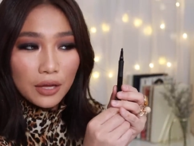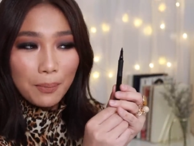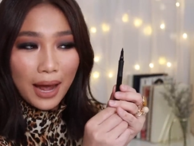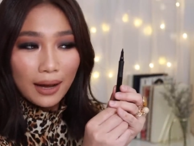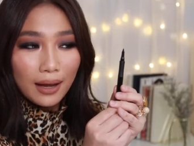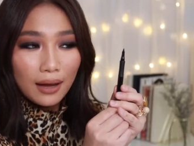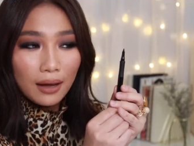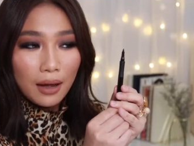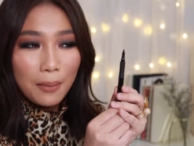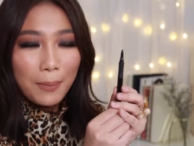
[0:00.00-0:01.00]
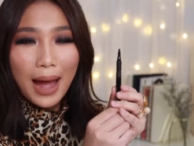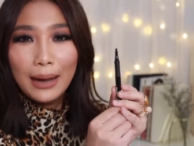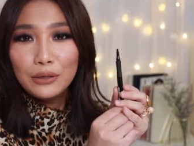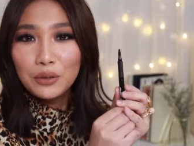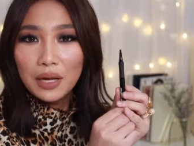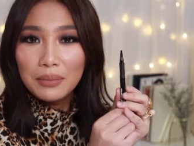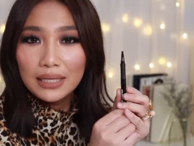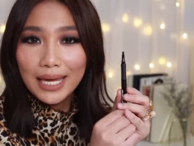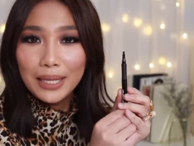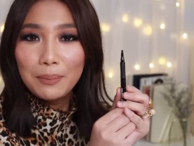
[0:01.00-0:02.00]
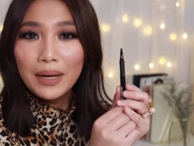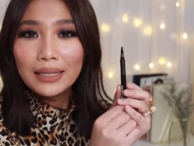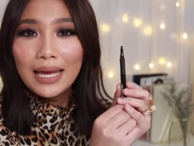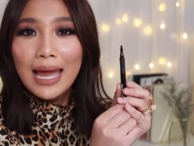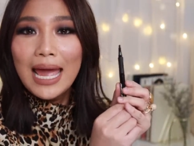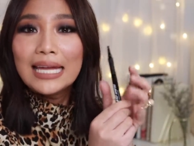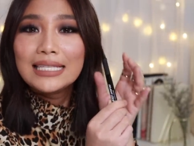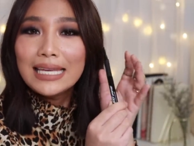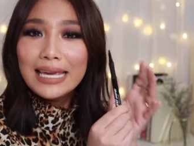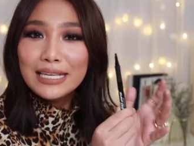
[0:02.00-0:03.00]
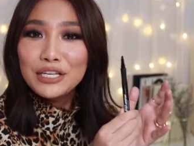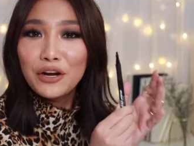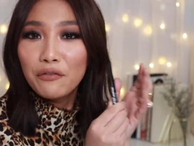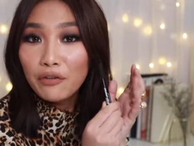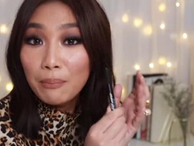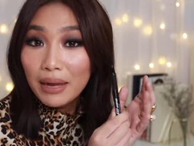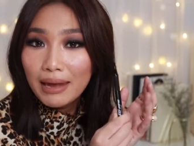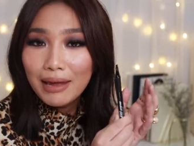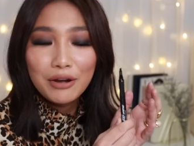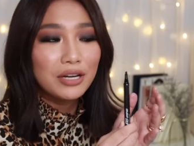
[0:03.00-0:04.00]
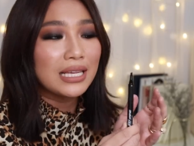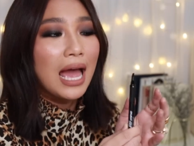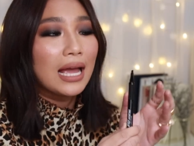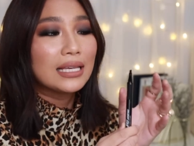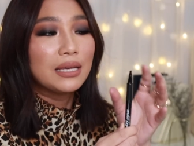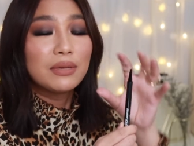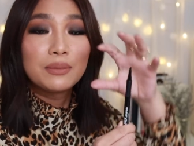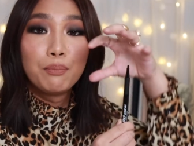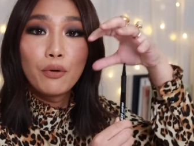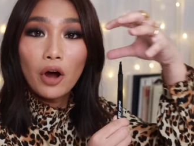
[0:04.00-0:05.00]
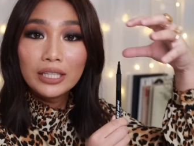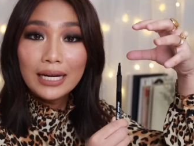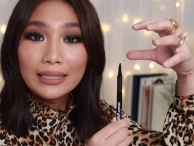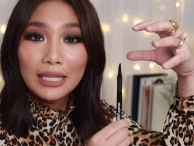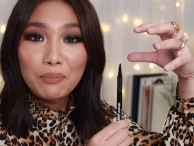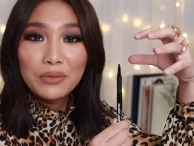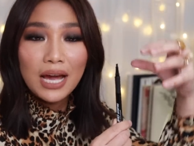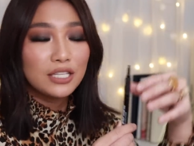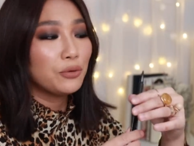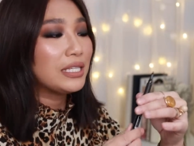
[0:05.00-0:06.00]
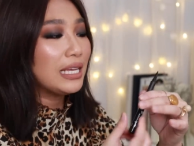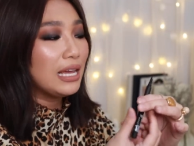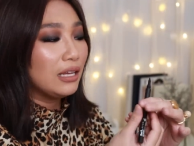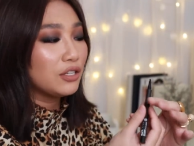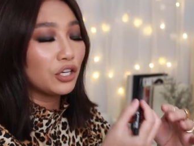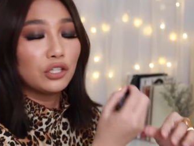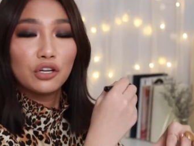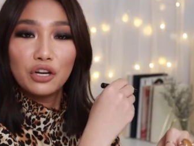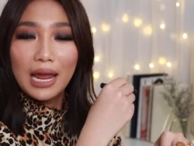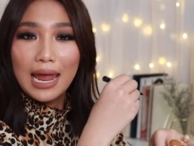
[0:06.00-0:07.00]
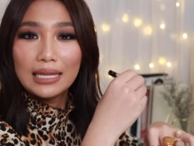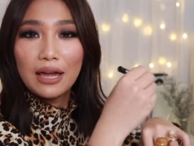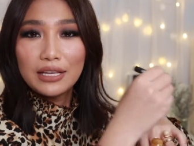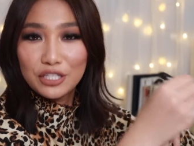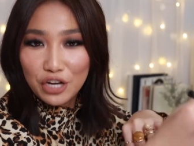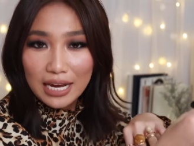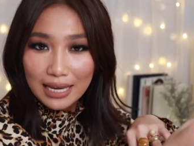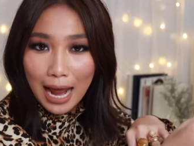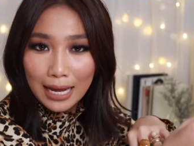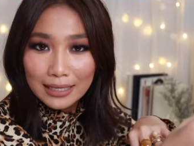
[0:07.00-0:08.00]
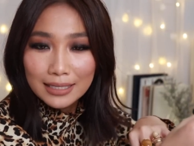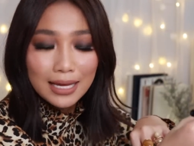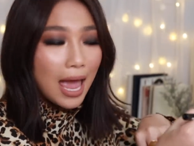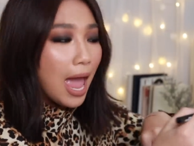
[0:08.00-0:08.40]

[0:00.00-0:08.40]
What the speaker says: parang paano to gamitin, but it's easier for beginners kasi mas broad ang tip niya, so it's easier to create straight lines.